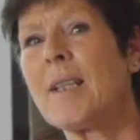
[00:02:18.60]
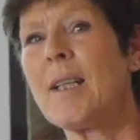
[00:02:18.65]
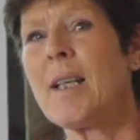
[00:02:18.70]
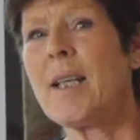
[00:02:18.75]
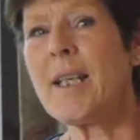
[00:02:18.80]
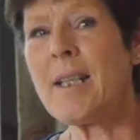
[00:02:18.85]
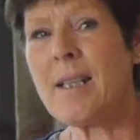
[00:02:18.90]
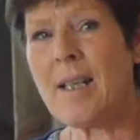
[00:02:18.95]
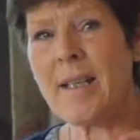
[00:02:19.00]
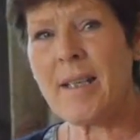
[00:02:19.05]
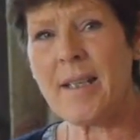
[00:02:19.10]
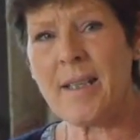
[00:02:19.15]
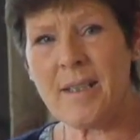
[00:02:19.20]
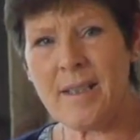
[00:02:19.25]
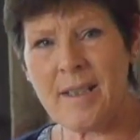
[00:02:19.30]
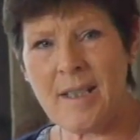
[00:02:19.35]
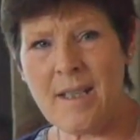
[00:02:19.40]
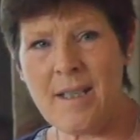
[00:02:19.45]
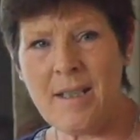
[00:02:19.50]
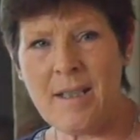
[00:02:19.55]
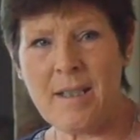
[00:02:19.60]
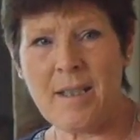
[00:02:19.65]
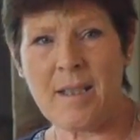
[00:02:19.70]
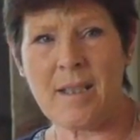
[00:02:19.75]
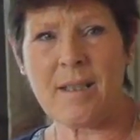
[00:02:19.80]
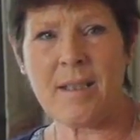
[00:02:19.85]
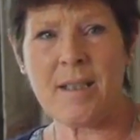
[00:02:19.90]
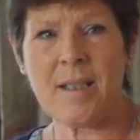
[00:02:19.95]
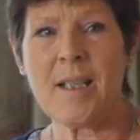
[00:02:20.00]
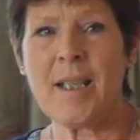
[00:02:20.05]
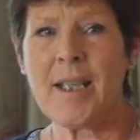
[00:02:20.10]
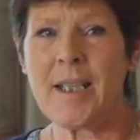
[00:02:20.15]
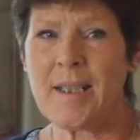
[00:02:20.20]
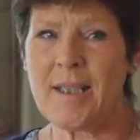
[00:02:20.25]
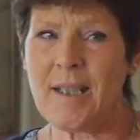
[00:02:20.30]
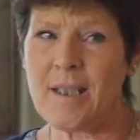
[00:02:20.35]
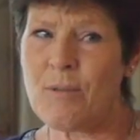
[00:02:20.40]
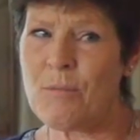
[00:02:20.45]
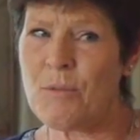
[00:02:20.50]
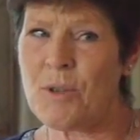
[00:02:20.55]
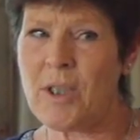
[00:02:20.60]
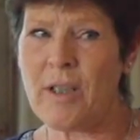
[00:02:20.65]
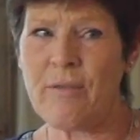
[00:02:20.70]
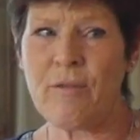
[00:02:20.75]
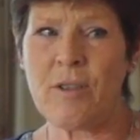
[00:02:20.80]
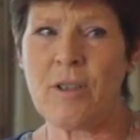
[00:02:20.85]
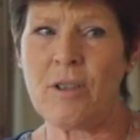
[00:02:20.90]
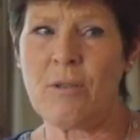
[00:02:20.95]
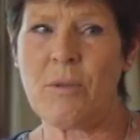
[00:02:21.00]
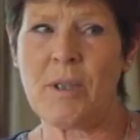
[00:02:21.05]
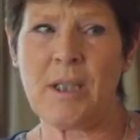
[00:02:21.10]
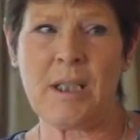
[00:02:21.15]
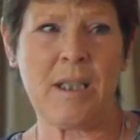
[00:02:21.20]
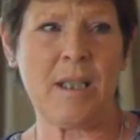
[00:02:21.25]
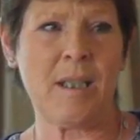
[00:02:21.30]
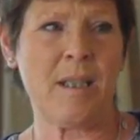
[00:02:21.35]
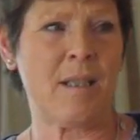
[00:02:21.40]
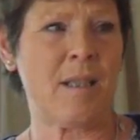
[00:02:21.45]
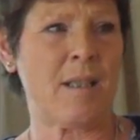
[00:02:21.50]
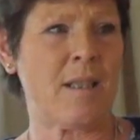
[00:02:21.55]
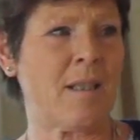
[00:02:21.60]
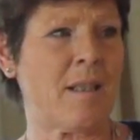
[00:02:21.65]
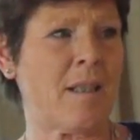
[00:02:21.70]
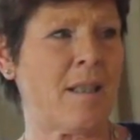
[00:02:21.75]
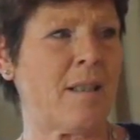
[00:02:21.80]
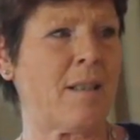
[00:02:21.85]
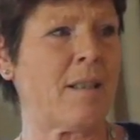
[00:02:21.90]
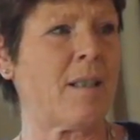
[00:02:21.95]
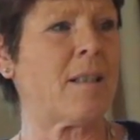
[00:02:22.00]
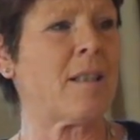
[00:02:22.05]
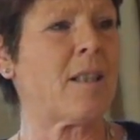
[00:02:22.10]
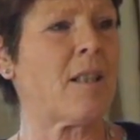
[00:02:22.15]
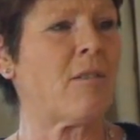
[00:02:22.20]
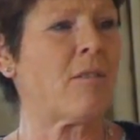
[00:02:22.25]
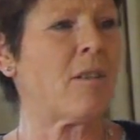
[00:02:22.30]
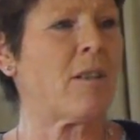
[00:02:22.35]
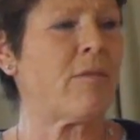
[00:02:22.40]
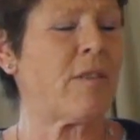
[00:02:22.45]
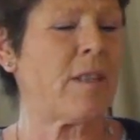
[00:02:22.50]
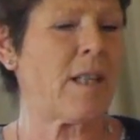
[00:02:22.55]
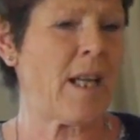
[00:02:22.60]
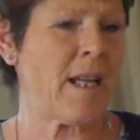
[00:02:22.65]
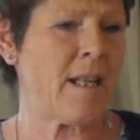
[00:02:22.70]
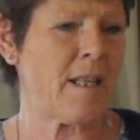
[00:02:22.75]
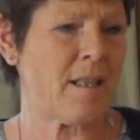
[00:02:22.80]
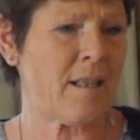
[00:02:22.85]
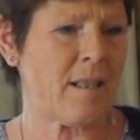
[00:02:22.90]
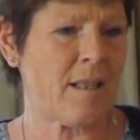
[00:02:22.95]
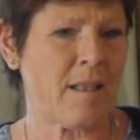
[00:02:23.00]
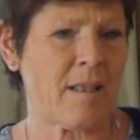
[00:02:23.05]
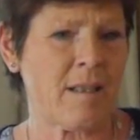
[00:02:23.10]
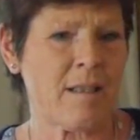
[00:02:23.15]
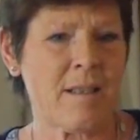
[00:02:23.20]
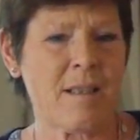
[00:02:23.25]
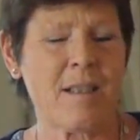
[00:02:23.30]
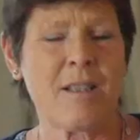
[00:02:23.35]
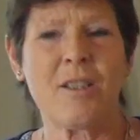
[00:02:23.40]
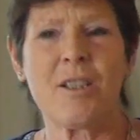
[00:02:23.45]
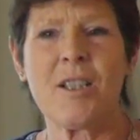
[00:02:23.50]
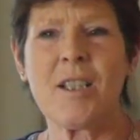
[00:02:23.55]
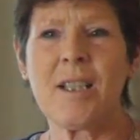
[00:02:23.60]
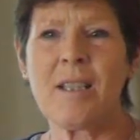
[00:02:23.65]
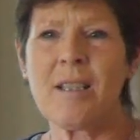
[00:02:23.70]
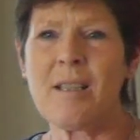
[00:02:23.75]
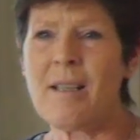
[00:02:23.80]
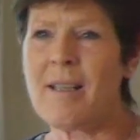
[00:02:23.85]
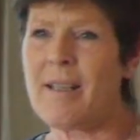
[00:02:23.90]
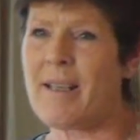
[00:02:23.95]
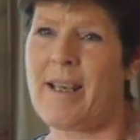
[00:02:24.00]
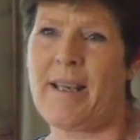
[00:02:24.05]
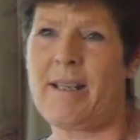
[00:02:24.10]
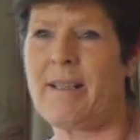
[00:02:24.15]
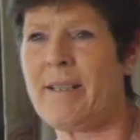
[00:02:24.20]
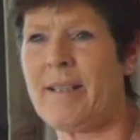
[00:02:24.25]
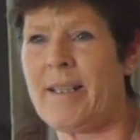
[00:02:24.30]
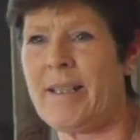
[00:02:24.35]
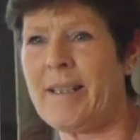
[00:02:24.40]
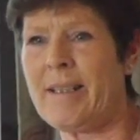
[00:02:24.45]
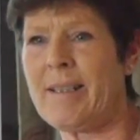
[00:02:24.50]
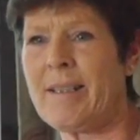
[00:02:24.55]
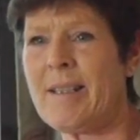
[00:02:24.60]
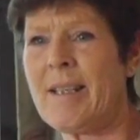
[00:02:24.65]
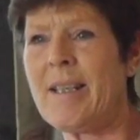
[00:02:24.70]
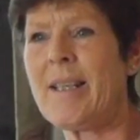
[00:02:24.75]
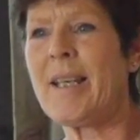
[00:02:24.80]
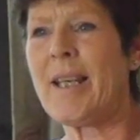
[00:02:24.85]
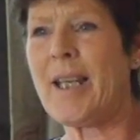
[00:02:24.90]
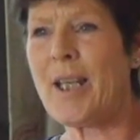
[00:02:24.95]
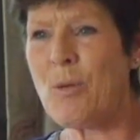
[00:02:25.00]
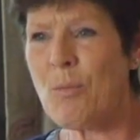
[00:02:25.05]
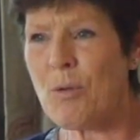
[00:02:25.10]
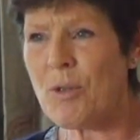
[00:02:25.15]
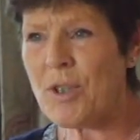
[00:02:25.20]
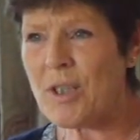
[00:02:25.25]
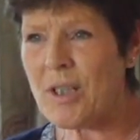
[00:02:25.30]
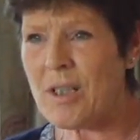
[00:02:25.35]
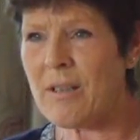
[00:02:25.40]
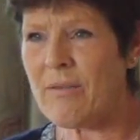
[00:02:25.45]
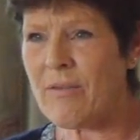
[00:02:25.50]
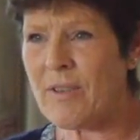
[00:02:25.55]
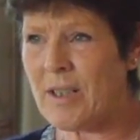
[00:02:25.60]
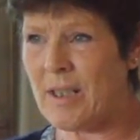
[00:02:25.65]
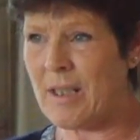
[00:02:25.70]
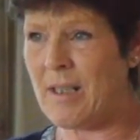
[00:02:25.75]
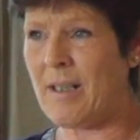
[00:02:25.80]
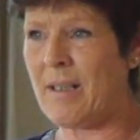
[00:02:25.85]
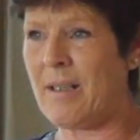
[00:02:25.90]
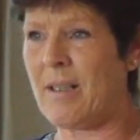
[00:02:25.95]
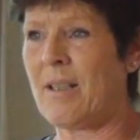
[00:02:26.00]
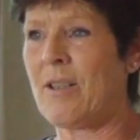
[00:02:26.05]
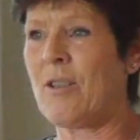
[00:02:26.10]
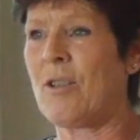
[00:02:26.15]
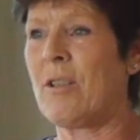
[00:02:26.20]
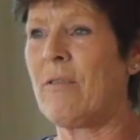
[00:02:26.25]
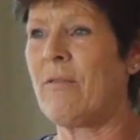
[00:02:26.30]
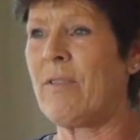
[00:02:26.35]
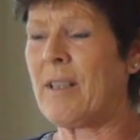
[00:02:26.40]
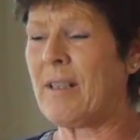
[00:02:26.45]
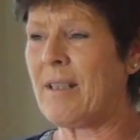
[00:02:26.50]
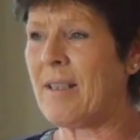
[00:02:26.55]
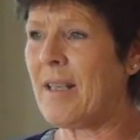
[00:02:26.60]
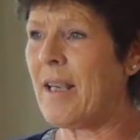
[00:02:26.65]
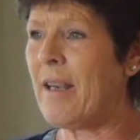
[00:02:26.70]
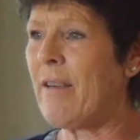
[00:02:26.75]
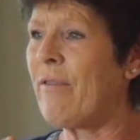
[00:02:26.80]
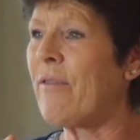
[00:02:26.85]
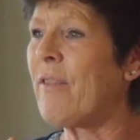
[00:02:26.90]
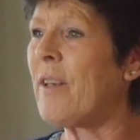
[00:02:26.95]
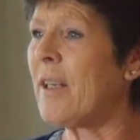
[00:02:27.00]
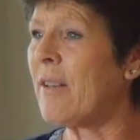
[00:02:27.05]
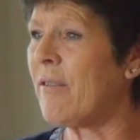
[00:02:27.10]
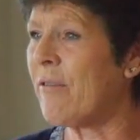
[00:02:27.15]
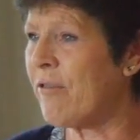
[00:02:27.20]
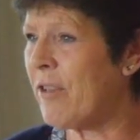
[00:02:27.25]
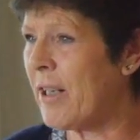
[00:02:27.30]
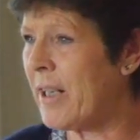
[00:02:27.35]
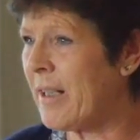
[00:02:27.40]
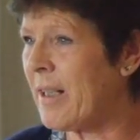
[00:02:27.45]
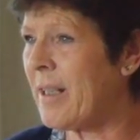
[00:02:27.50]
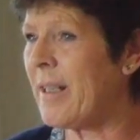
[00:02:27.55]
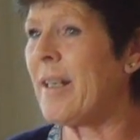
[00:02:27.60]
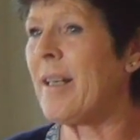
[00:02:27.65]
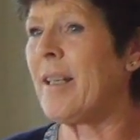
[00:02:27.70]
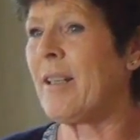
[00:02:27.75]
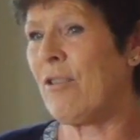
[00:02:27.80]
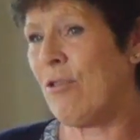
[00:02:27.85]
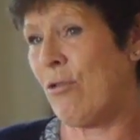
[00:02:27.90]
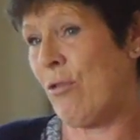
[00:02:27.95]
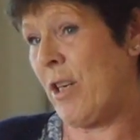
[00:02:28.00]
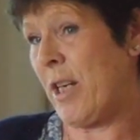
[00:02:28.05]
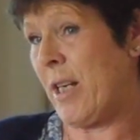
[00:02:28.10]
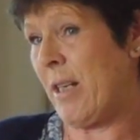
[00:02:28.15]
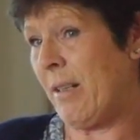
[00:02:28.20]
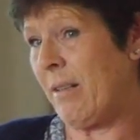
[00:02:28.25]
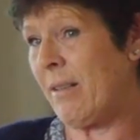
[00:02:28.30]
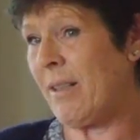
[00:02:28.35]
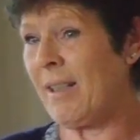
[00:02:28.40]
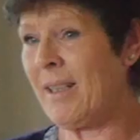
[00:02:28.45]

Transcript: He'd like it in Ticehurst. He doesn't want to have to do what his sister's done and go and live in Hastings, because he doesn't like Hastings. He wants to live in Ticehurst because it feels safe and friendly and green.